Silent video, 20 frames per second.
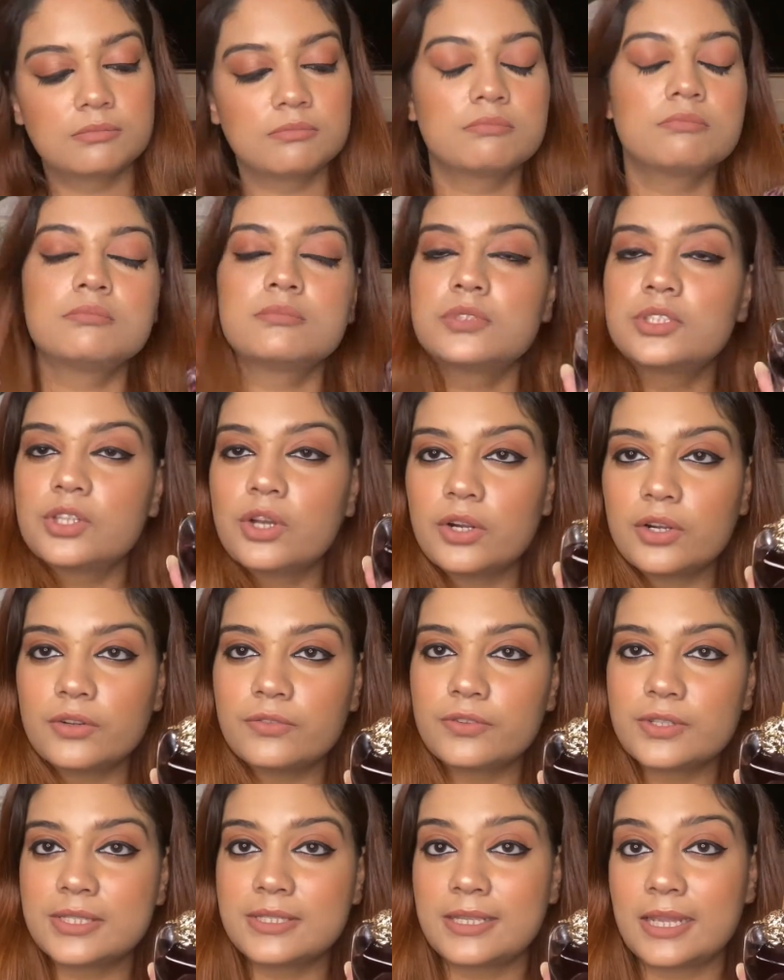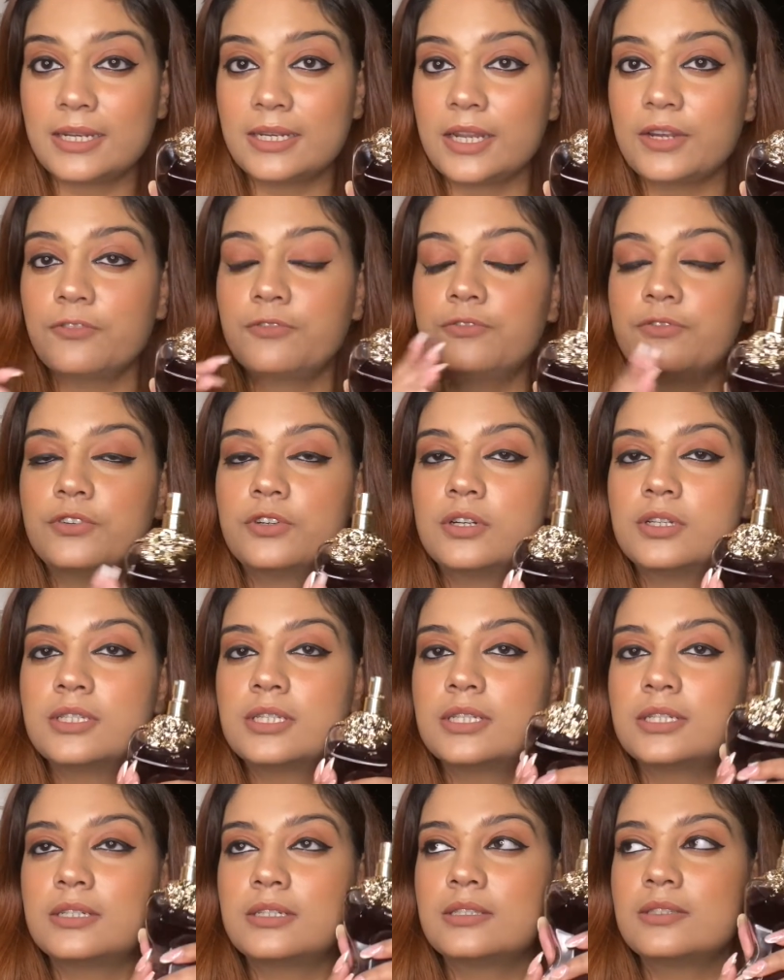sort of a scent at
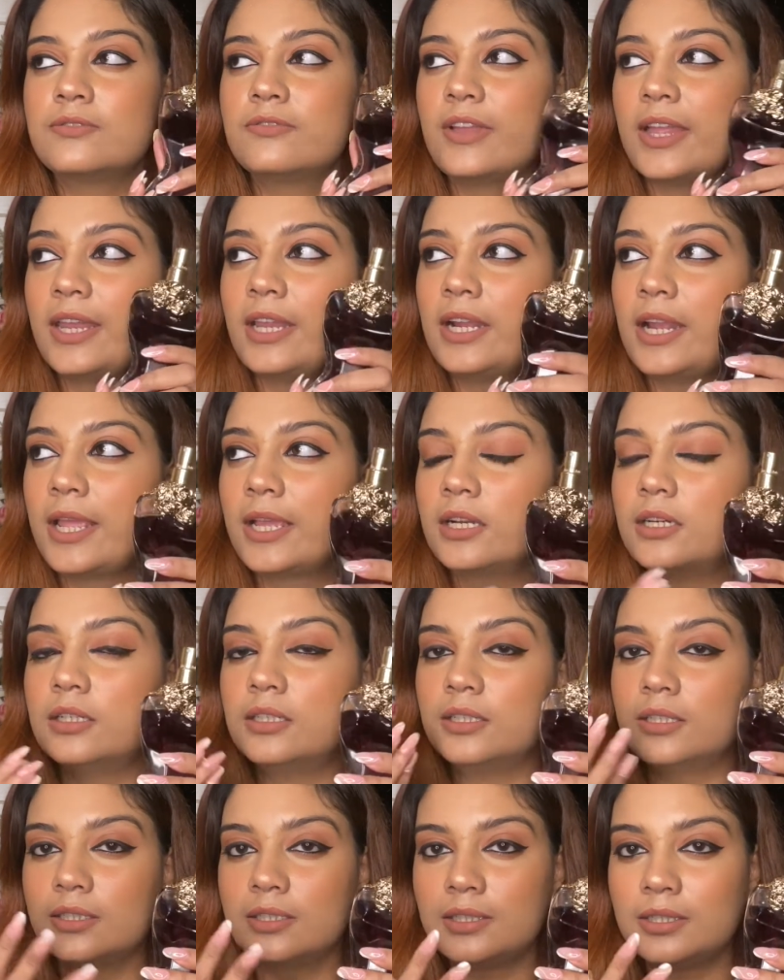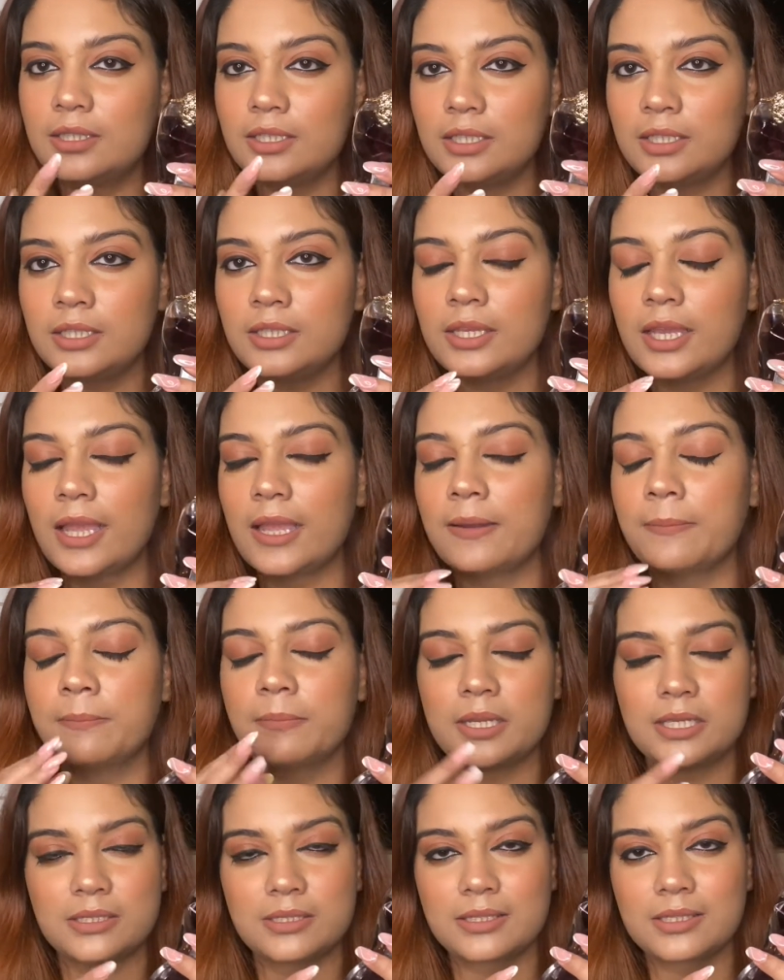first. It is very like earthy and
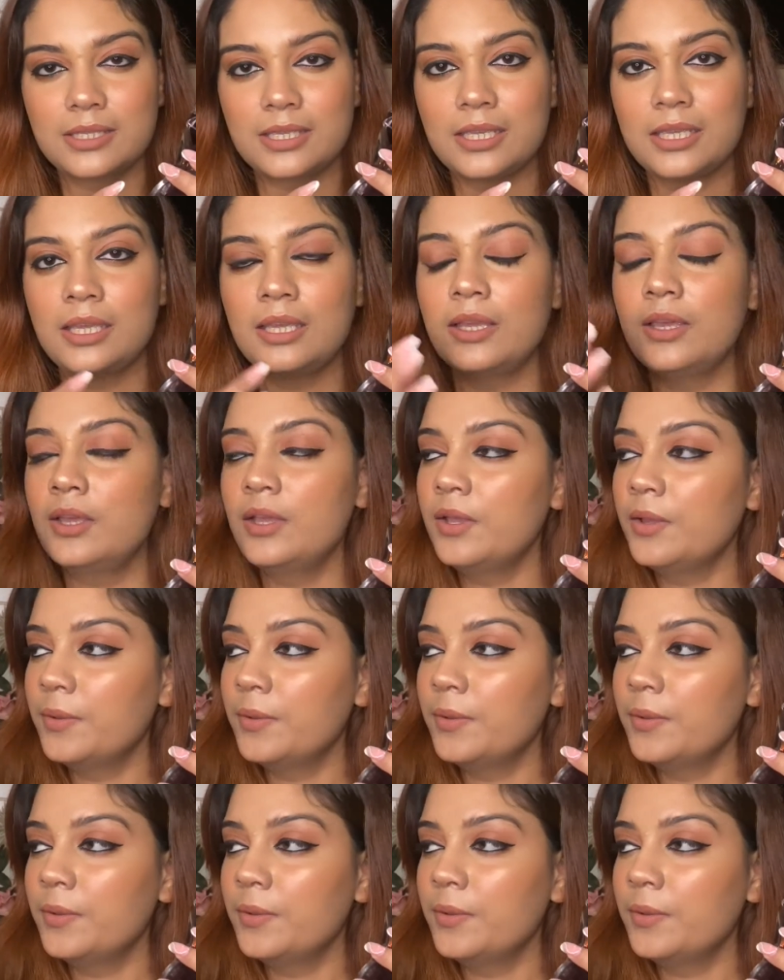musky